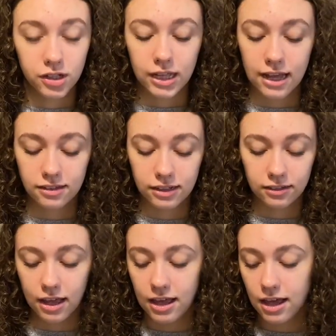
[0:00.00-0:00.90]
classics.
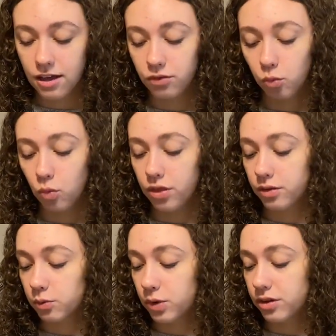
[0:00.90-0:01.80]
I have Wither
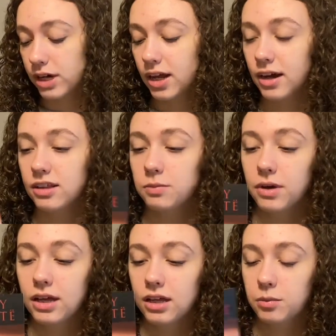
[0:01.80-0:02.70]
Withering Heights
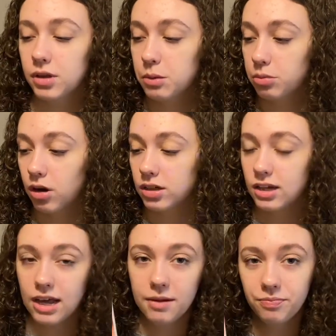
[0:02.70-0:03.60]
by Emily
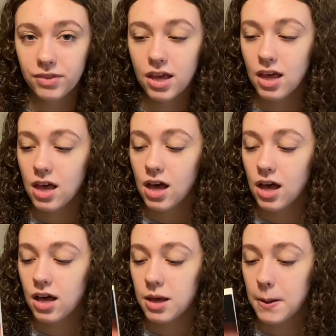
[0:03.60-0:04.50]
Bronte.
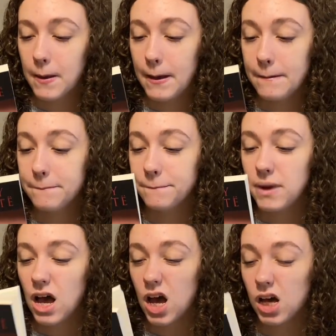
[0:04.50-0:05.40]
Um,
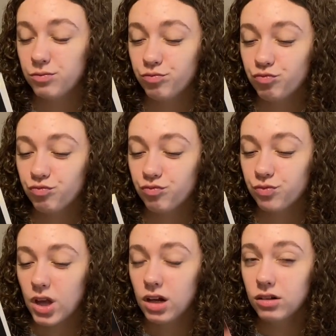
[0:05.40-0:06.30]

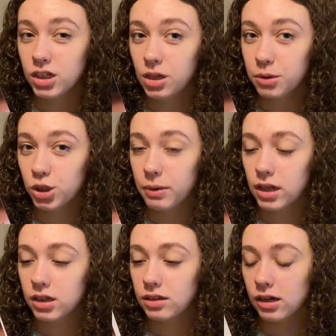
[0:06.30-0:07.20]
I don't really know much
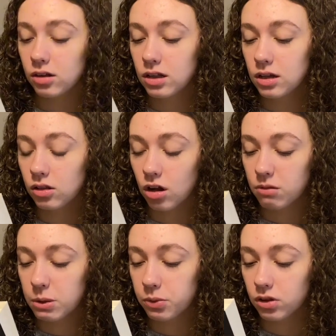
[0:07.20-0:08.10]
about this. I know that a lot of
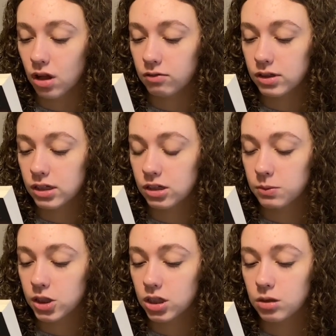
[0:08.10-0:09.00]
people love it,
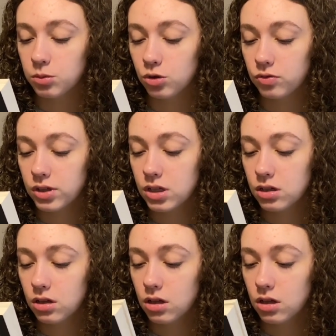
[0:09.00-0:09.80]
especially the movie.